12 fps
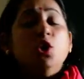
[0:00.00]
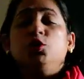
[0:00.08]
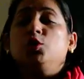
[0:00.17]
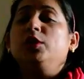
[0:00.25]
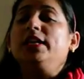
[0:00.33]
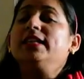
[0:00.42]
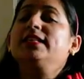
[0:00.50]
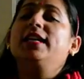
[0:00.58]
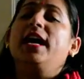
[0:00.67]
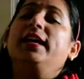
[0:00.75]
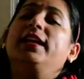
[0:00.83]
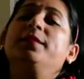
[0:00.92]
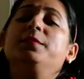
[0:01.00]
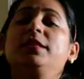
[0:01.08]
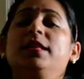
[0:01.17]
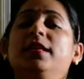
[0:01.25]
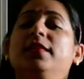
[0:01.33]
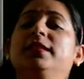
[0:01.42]
So these diagrams,
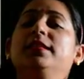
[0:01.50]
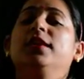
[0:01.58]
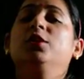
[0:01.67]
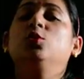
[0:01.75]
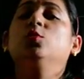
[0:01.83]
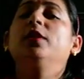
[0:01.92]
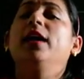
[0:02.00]
these are the two